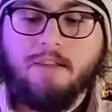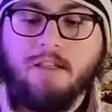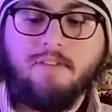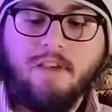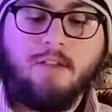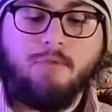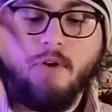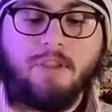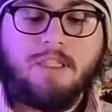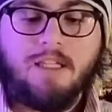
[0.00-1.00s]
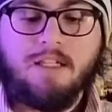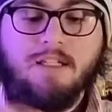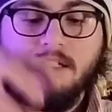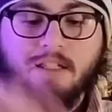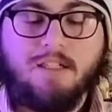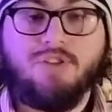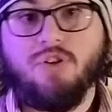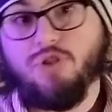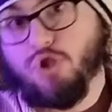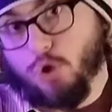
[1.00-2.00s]
These guys fought these, and these
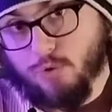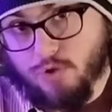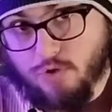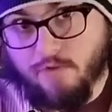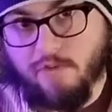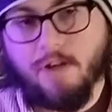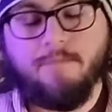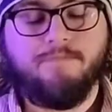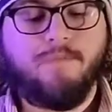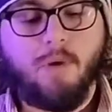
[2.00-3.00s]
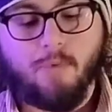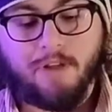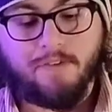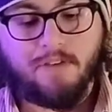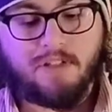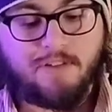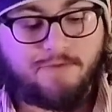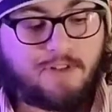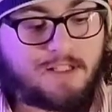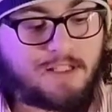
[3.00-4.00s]
are the Toa Nuva. What is the
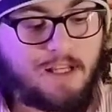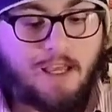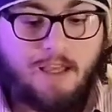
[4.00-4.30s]
difference?